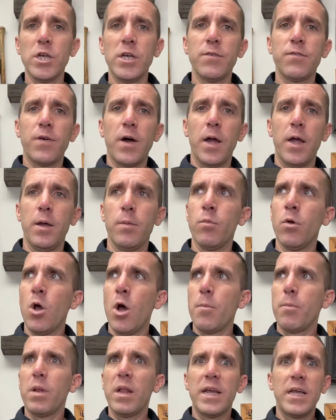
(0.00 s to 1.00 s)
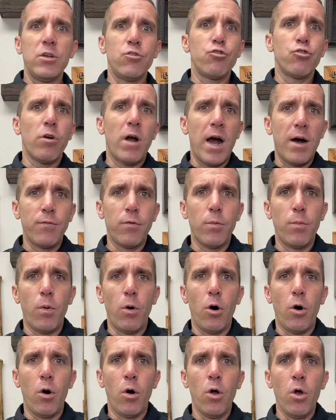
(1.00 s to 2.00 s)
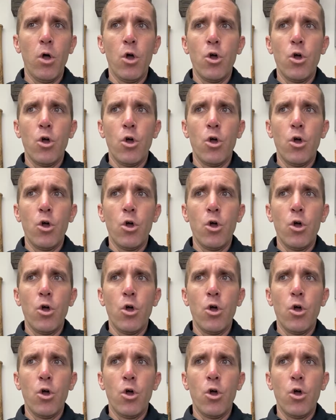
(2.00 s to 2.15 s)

if I am playing travel ball